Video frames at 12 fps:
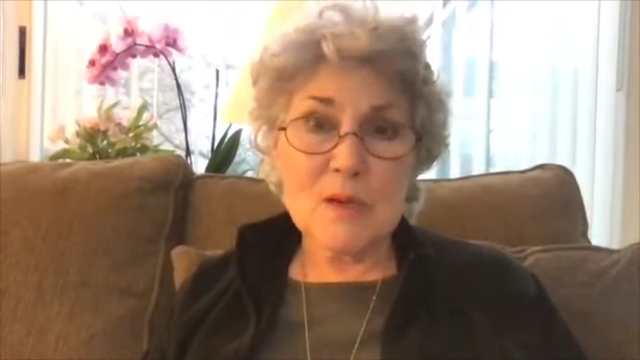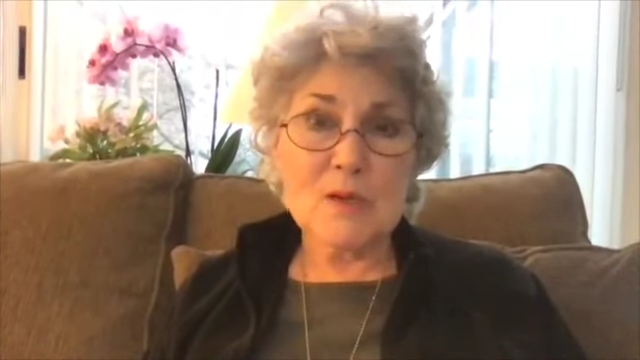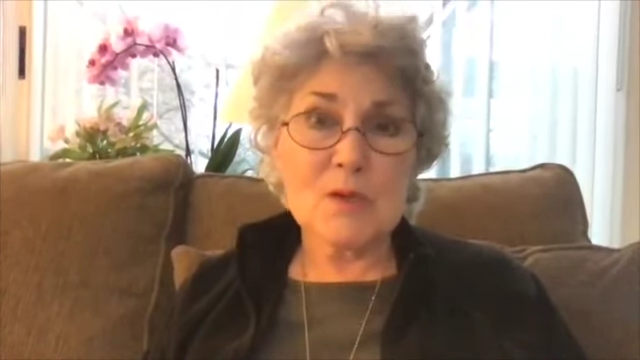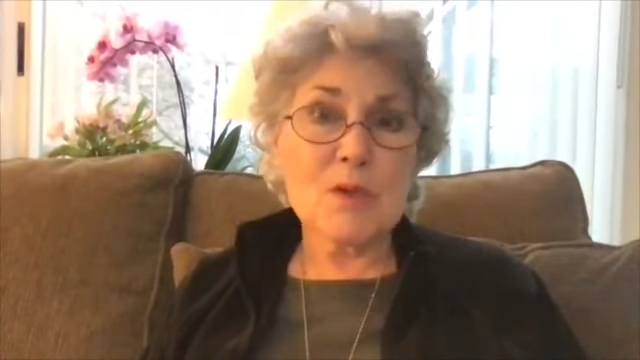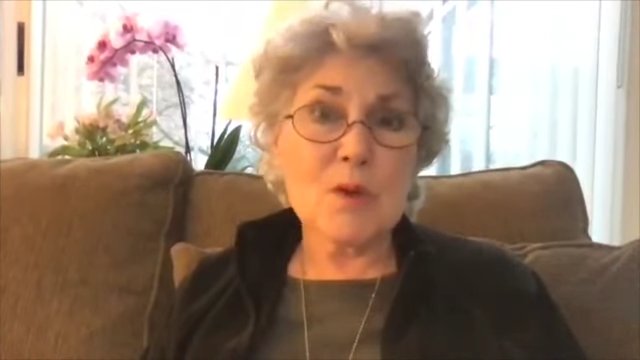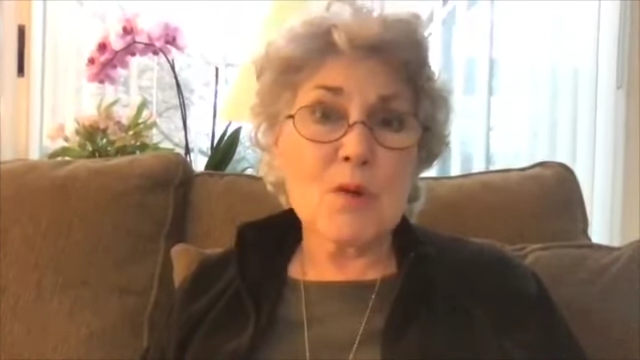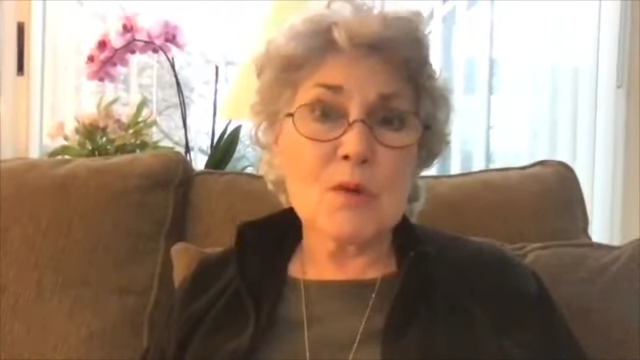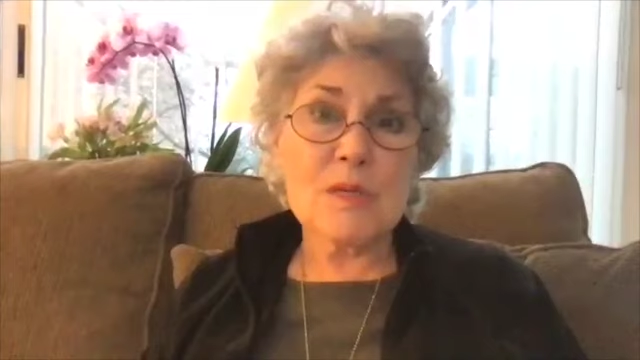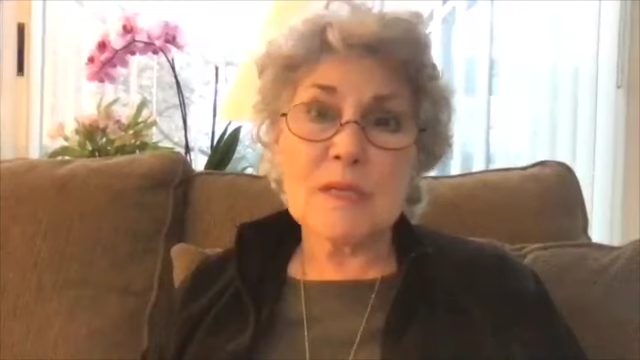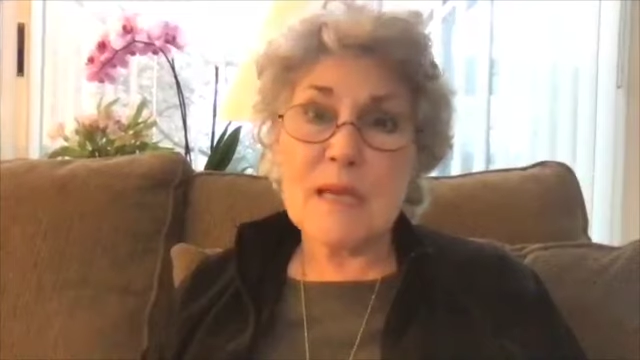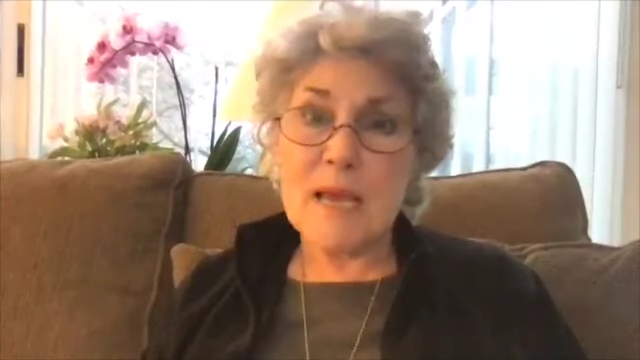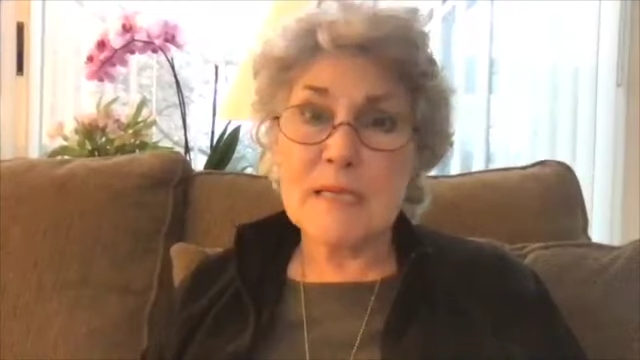So
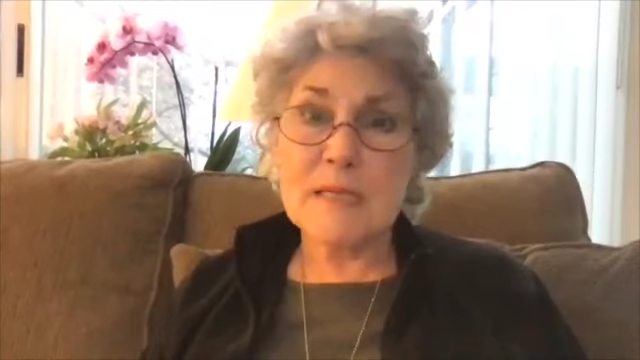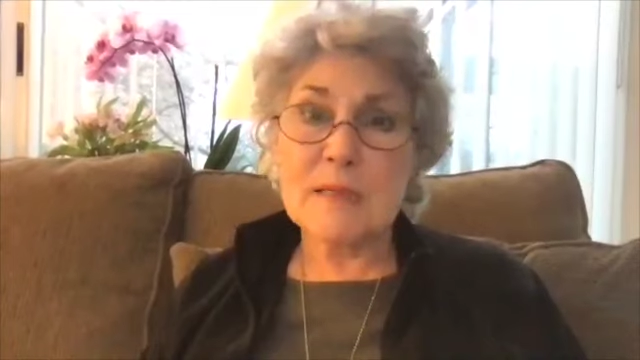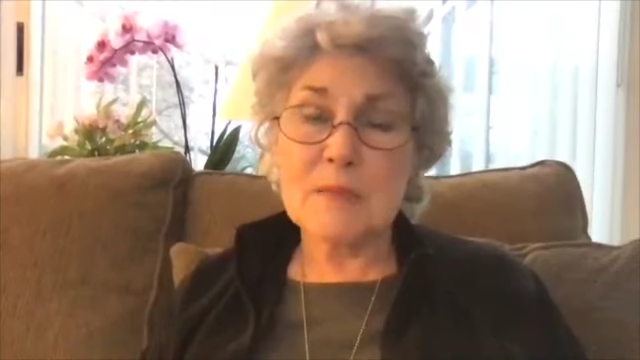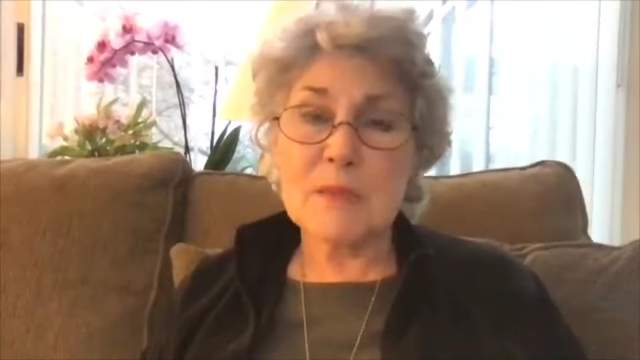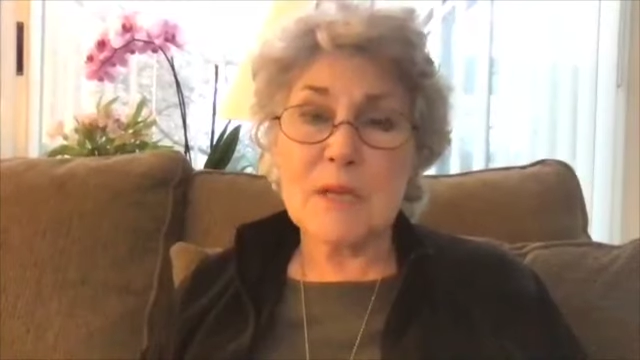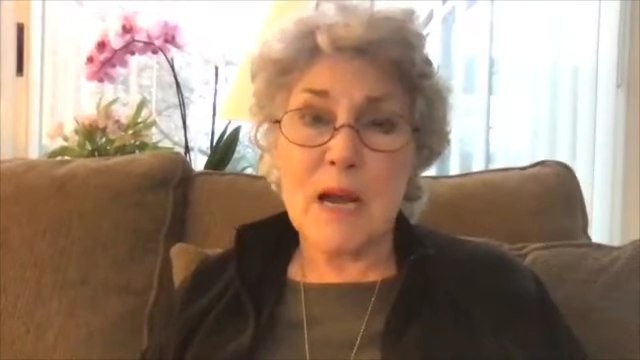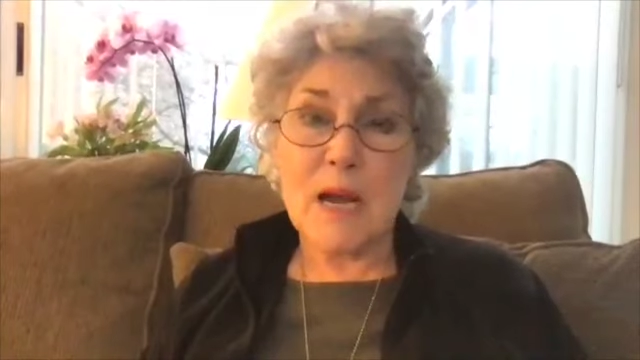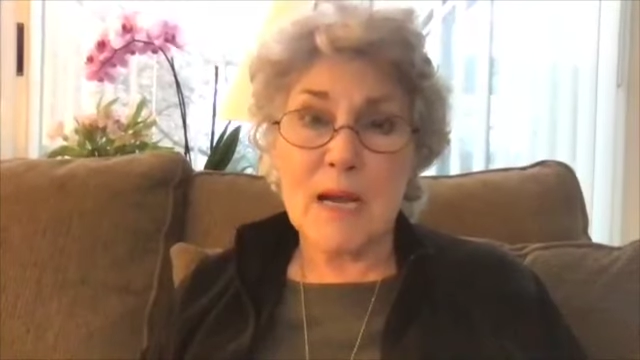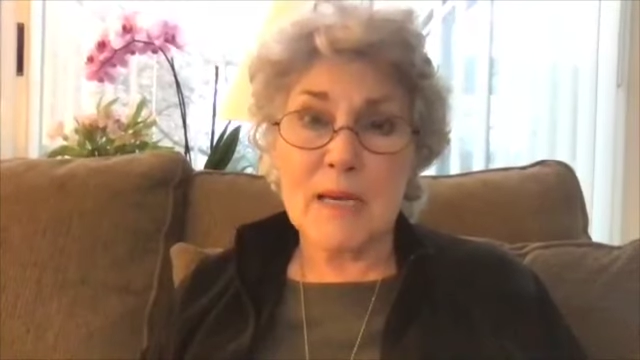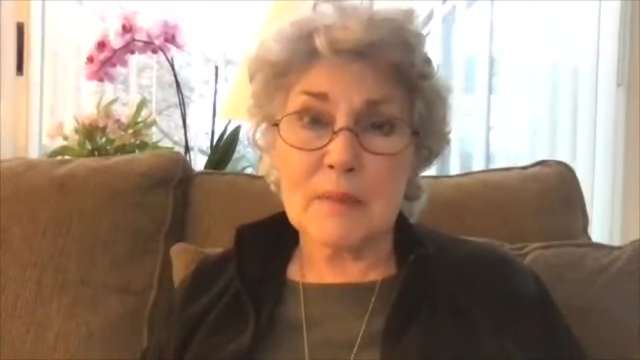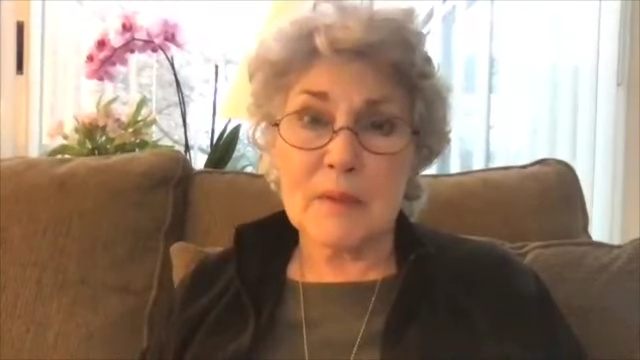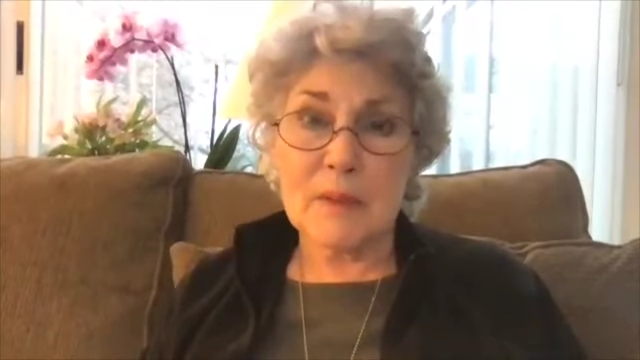take some
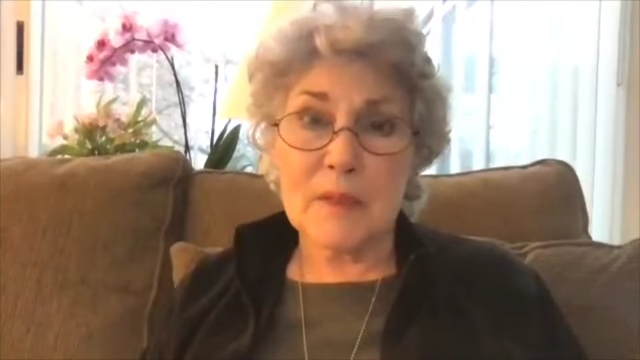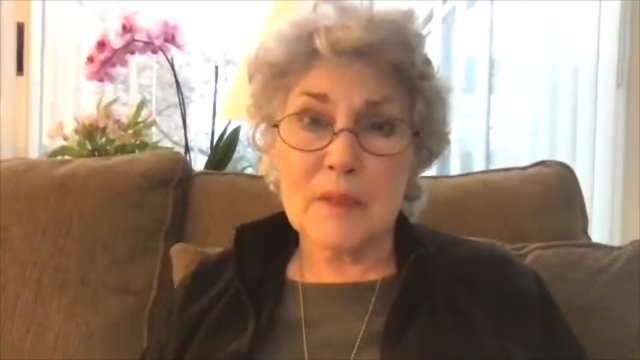time